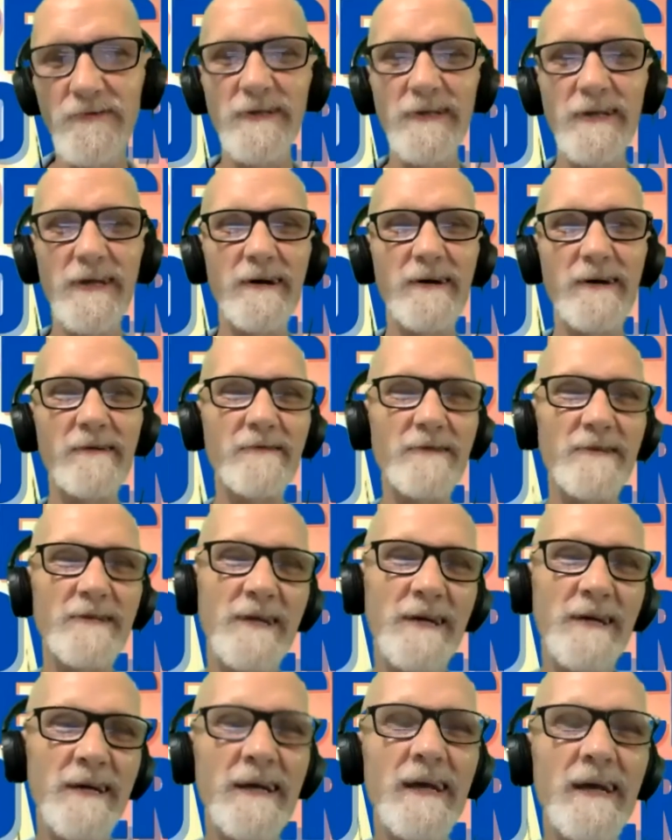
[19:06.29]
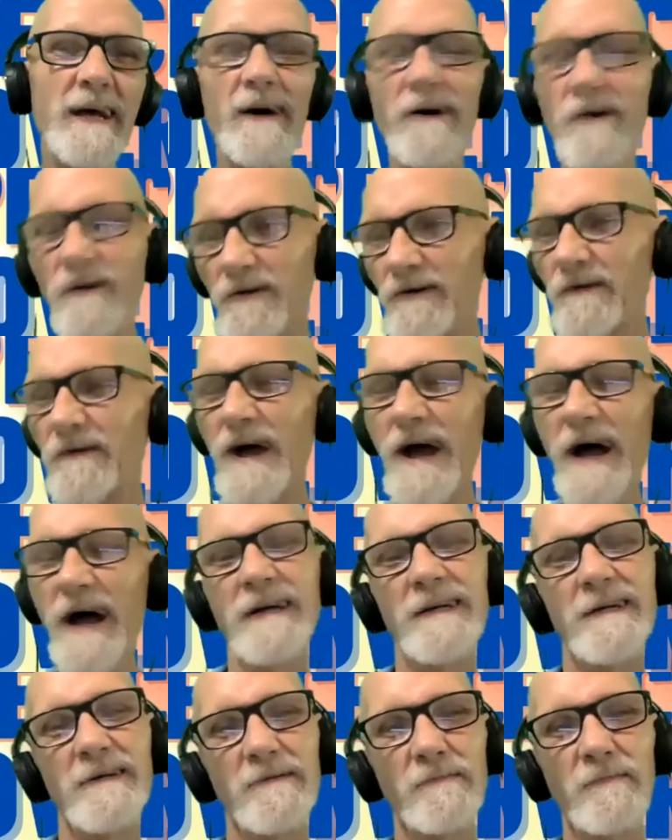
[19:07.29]
you know, and or crack
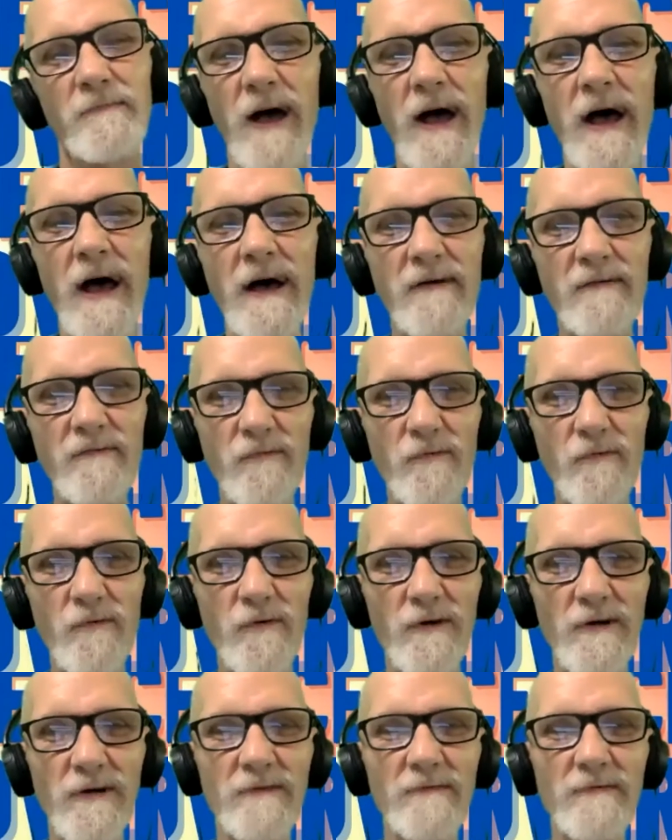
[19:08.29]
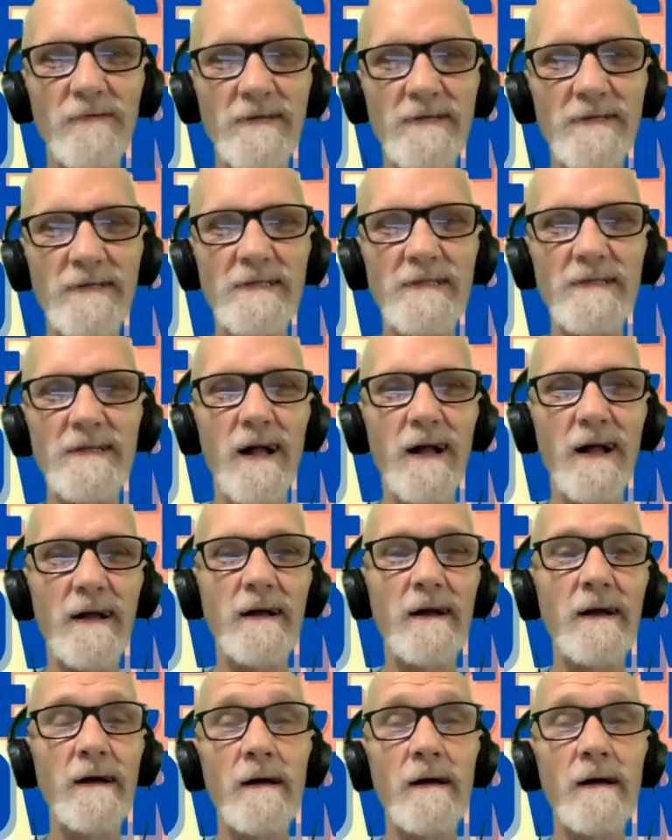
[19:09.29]
your back for you. This is like,